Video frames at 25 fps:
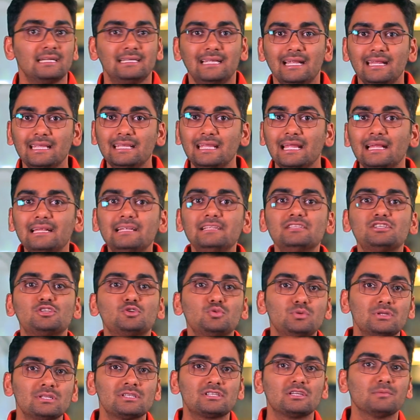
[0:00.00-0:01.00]
dedicated
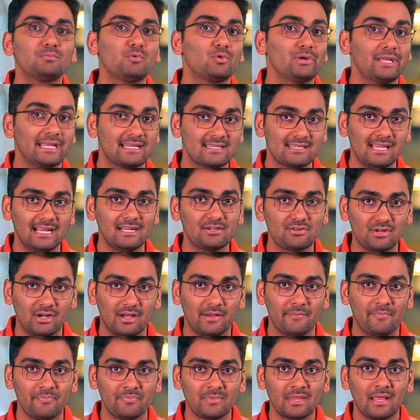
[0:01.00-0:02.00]
student support,
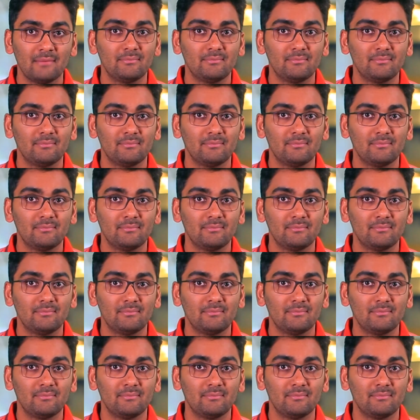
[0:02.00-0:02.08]
etc.